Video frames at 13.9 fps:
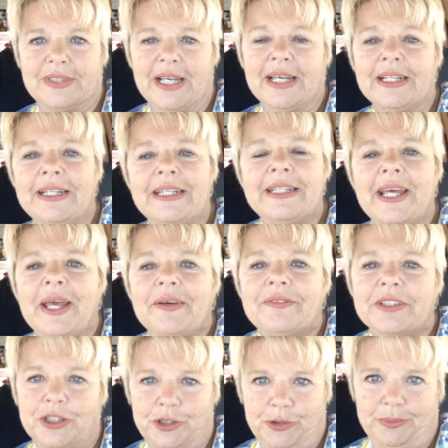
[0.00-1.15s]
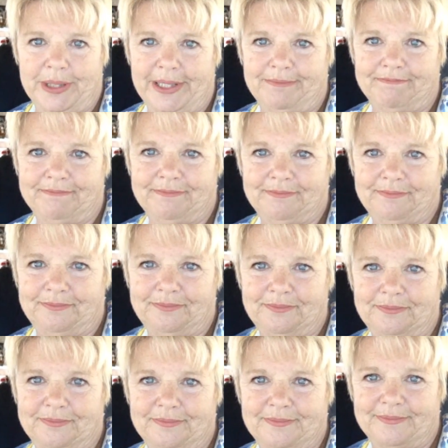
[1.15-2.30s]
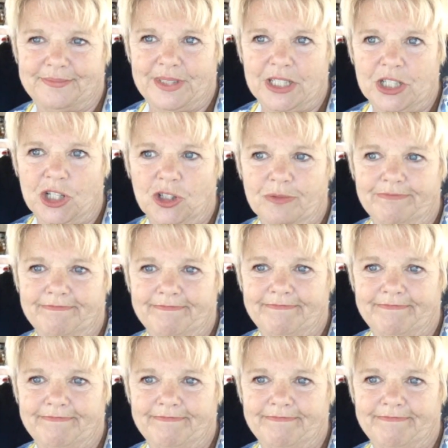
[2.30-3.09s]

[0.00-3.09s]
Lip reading: he gave it to me, you know,